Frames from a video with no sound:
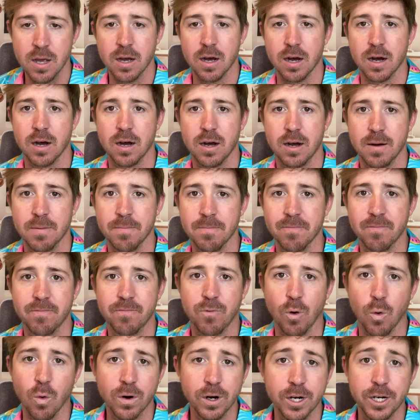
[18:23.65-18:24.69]
um,
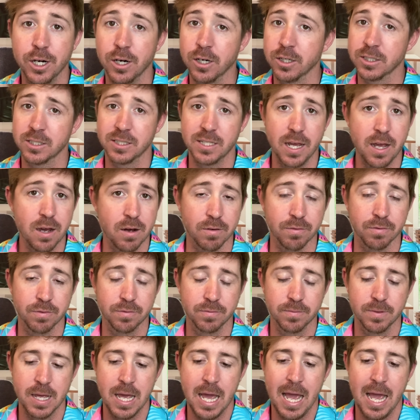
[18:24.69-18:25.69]
for yourself.